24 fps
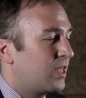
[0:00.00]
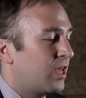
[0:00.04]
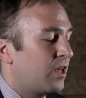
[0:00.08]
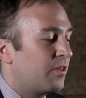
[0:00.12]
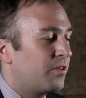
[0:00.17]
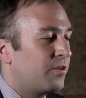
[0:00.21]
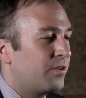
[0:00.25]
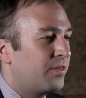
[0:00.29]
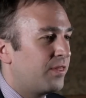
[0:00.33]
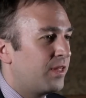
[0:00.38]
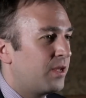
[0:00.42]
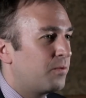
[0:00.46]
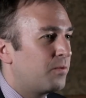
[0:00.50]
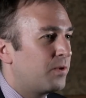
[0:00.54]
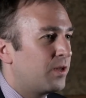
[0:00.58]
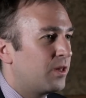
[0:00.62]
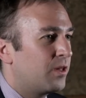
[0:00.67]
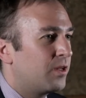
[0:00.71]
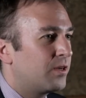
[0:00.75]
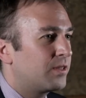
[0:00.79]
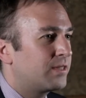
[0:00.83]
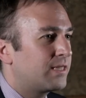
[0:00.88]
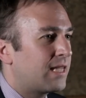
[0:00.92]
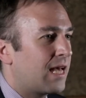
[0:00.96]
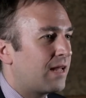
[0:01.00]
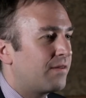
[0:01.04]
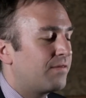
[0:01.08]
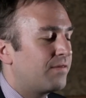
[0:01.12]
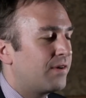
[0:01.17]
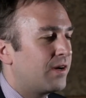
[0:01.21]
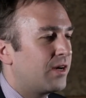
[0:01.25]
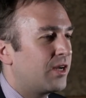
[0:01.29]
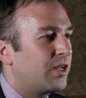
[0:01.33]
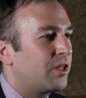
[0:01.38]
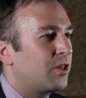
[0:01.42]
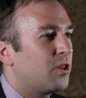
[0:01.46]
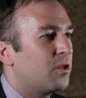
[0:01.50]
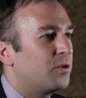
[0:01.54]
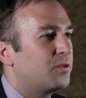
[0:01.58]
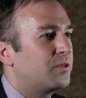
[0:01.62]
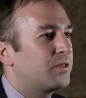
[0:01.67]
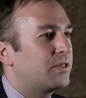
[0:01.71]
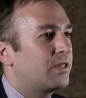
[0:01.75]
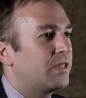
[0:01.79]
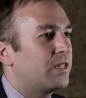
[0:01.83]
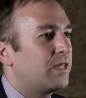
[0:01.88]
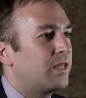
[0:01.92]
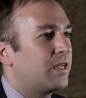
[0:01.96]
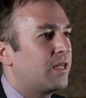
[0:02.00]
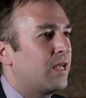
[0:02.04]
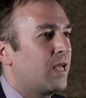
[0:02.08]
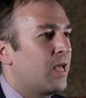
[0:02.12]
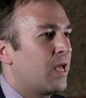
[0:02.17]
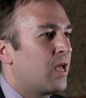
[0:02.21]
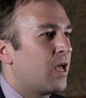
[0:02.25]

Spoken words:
other thing we looked at very closely